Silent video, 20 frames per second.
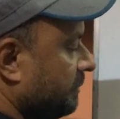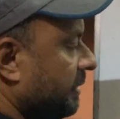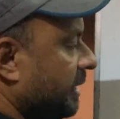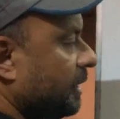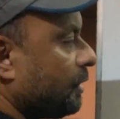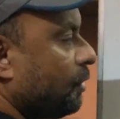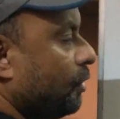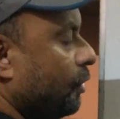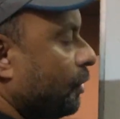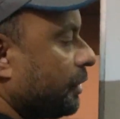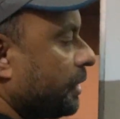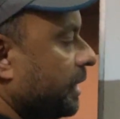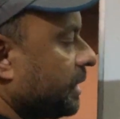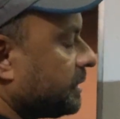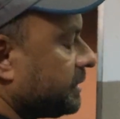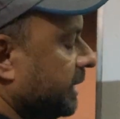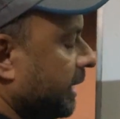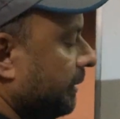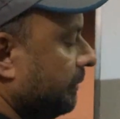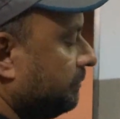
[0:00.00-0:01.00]
bank order
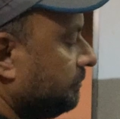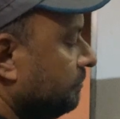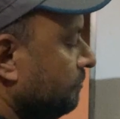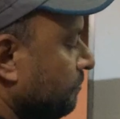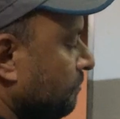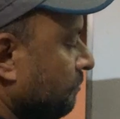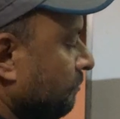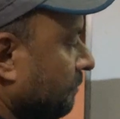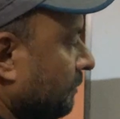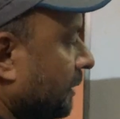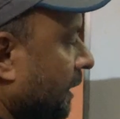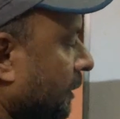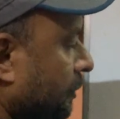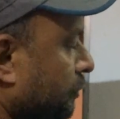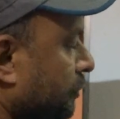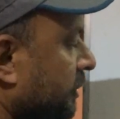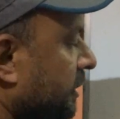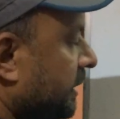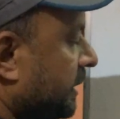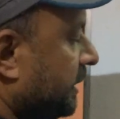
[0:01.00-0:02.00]
them
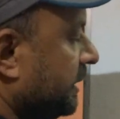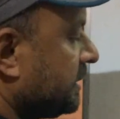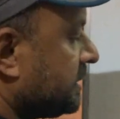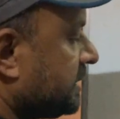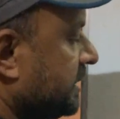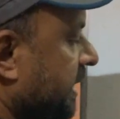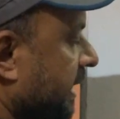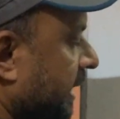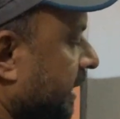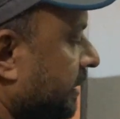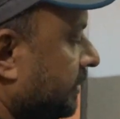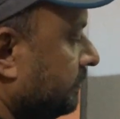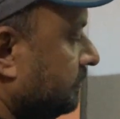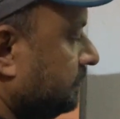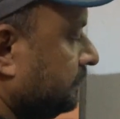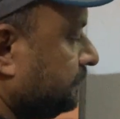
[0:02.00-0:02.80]
to increase their